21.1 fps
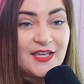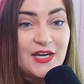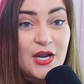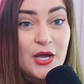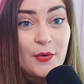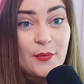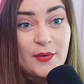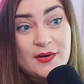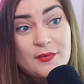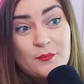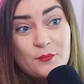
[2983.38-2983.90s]
you
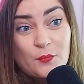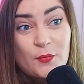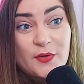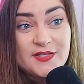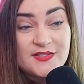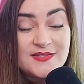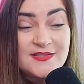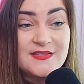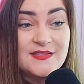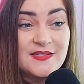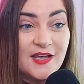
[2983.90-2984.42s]
know in
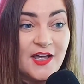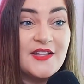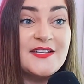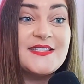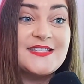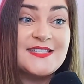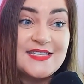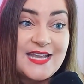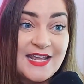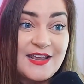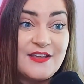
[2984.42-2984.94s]
what's a
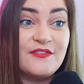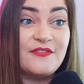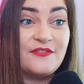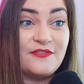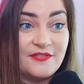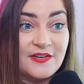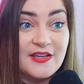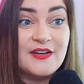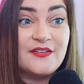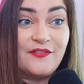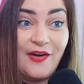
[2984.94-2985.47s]

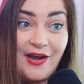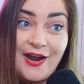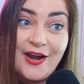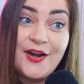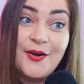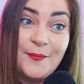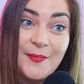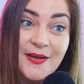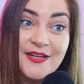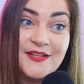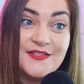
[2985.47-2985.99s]
safe
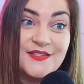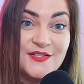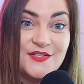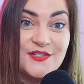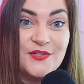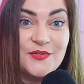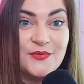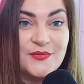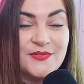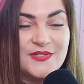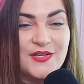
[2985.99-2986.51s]
environment to
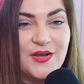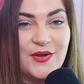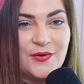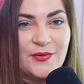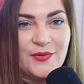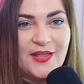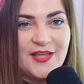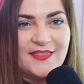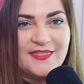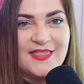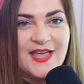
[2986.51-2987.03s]
do
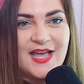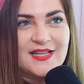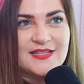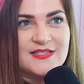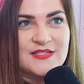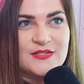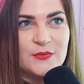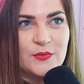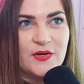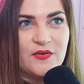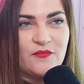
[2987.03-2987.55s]
so like
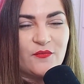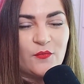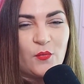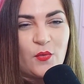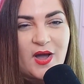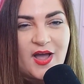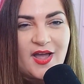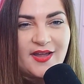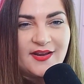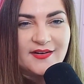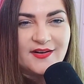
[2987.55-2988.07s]
that's sort of
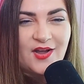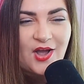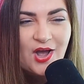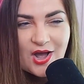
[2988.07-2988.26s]
what